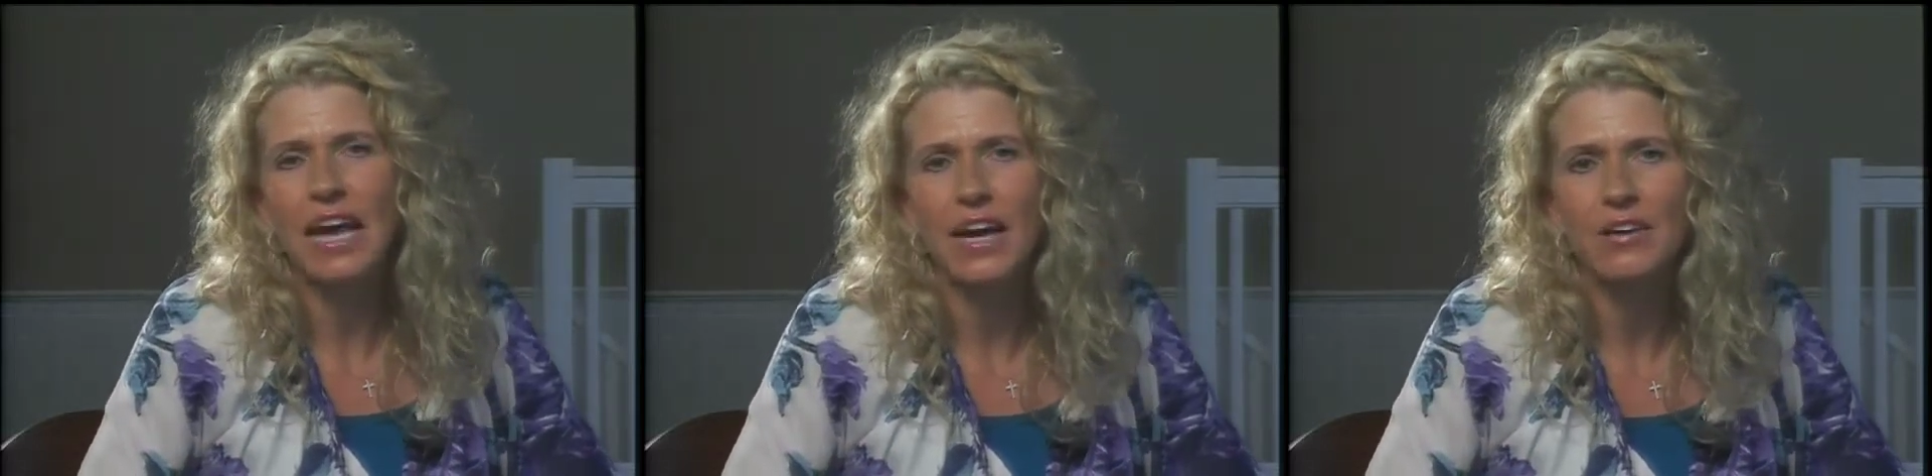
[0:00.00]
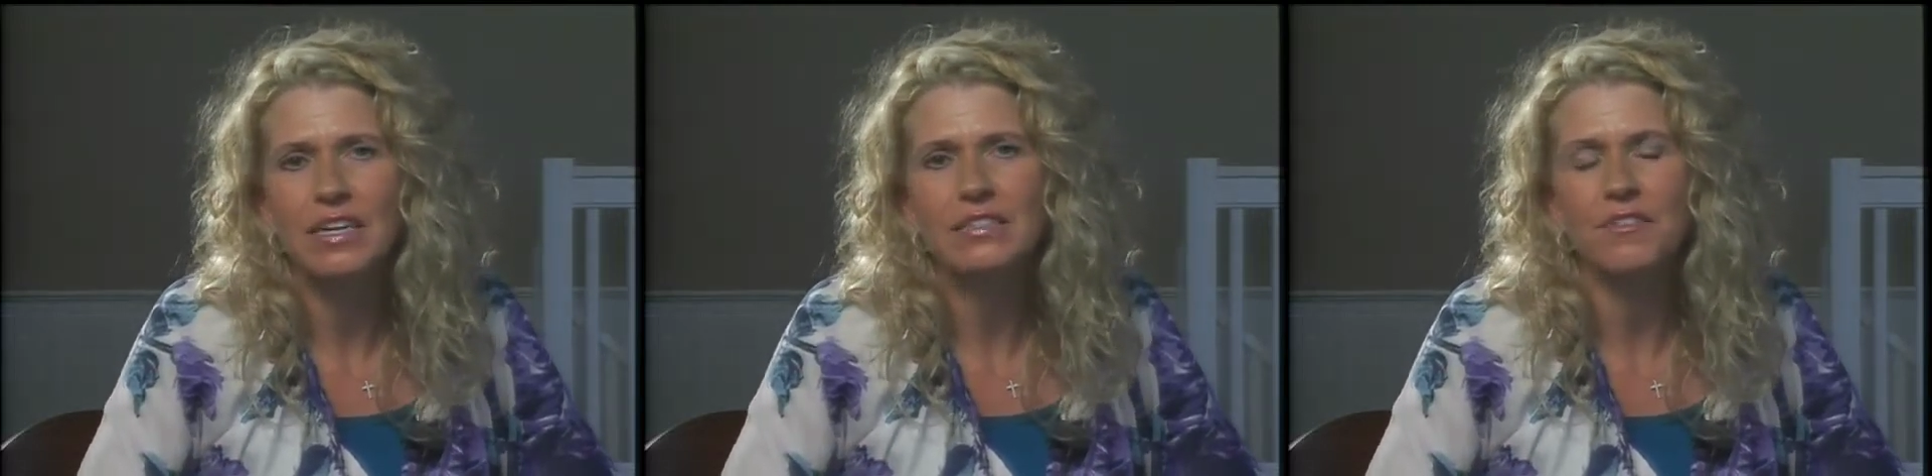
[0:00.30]

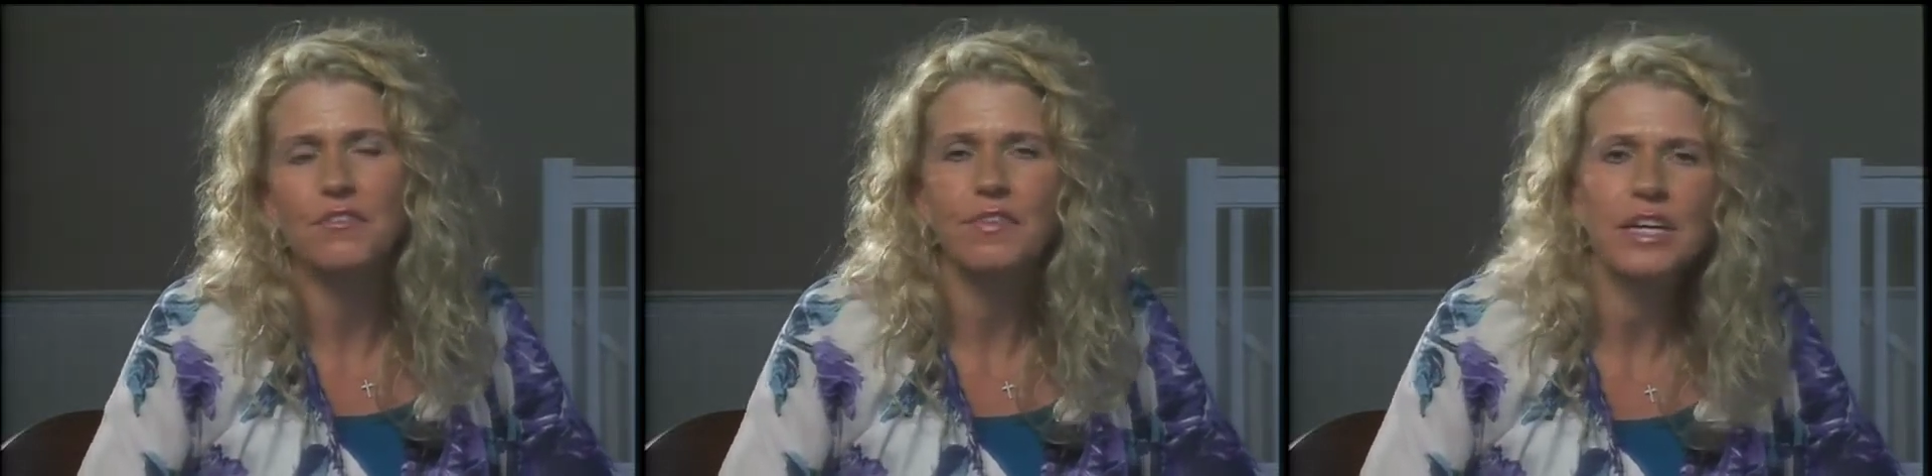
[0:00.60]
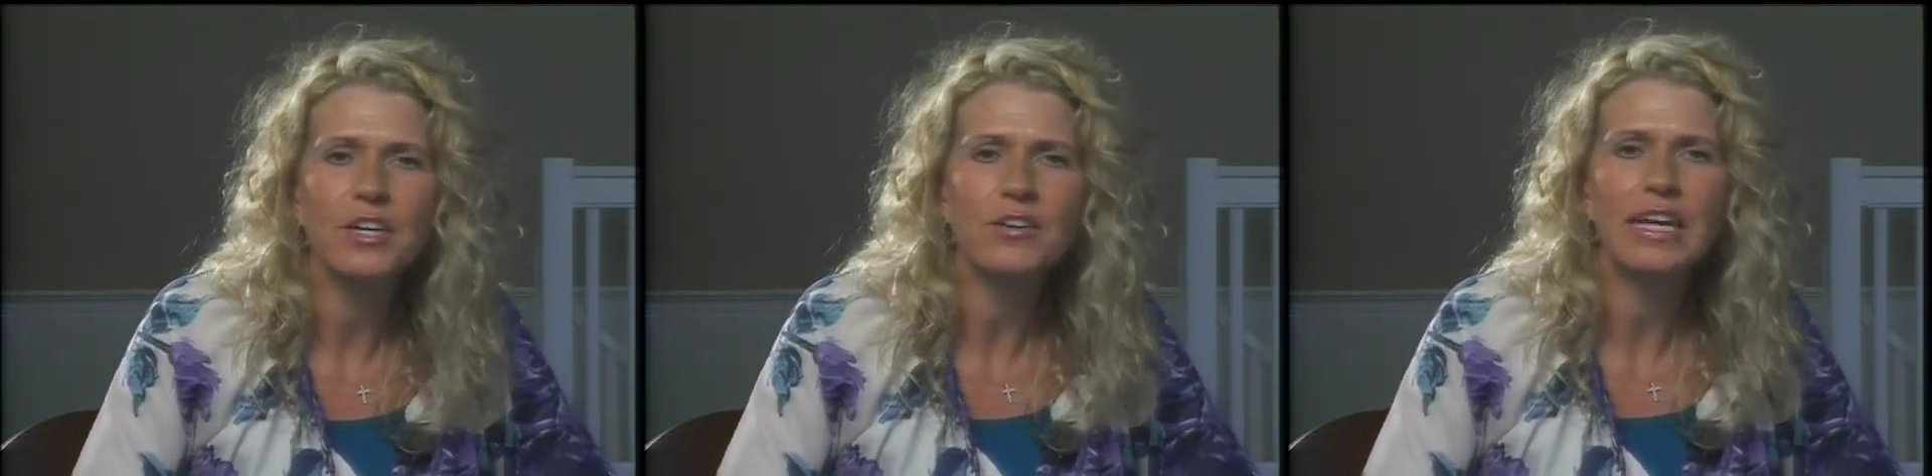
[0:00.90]
areas of
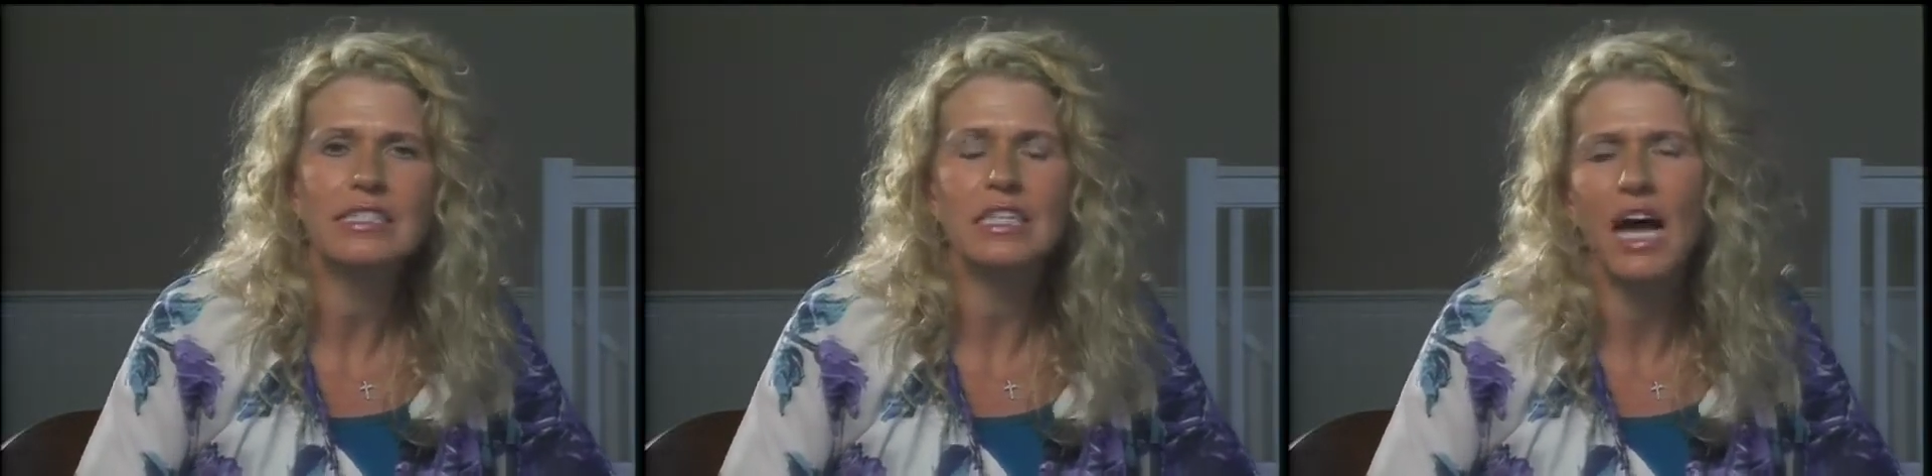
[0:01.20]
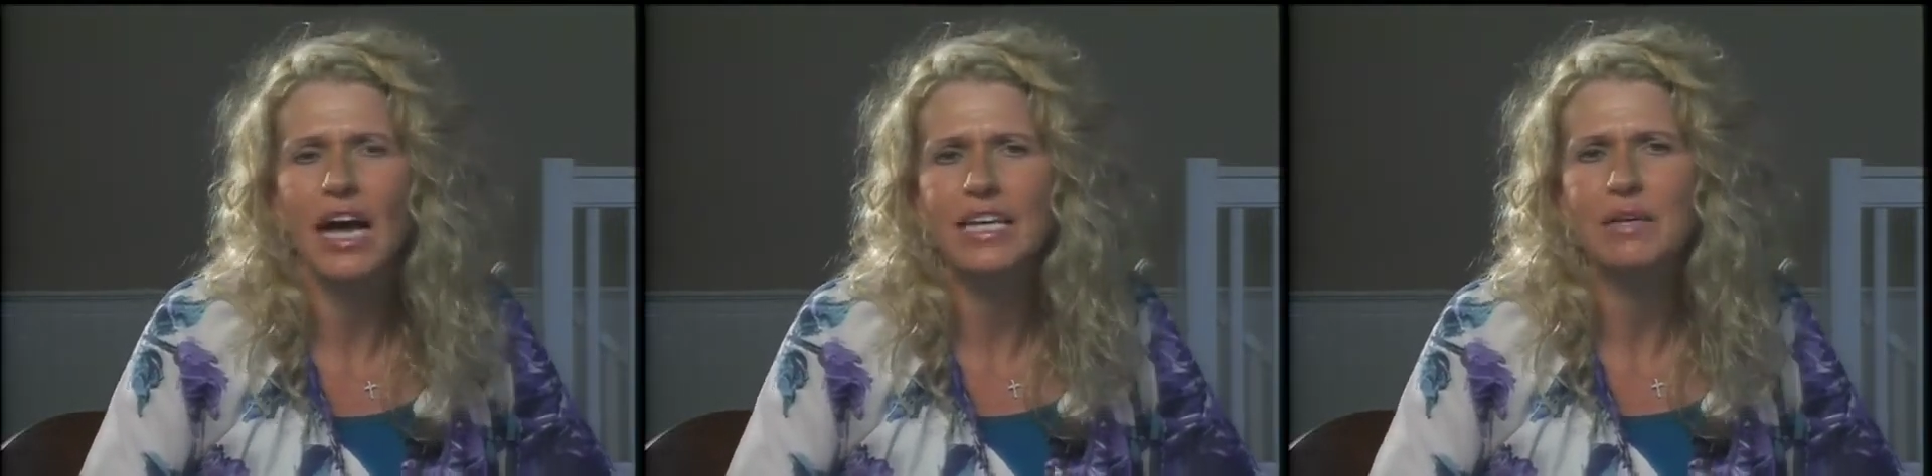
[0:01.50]
fear and
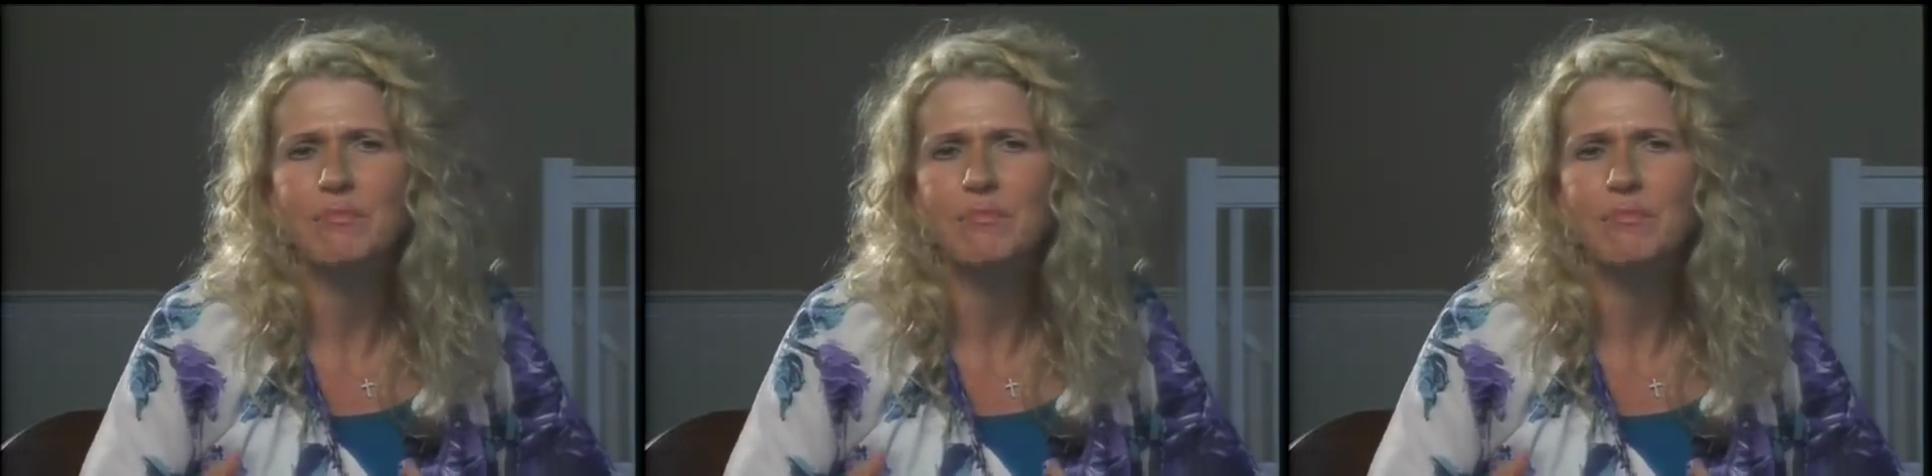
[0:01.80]
anxiety,